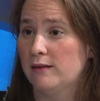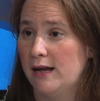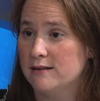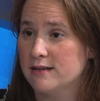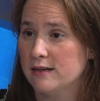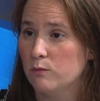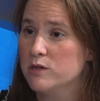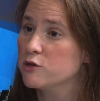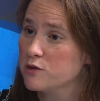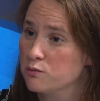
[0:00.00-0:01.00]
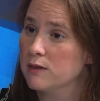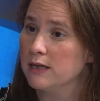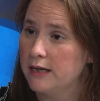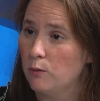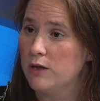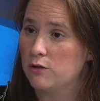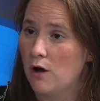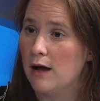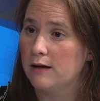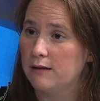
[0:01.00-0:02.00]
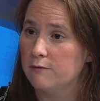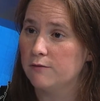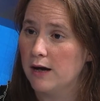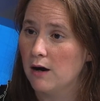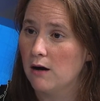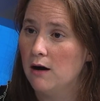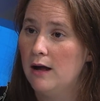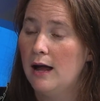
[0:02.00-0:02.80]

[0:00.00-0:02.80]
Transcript: they did, which was really, we thought, unfair.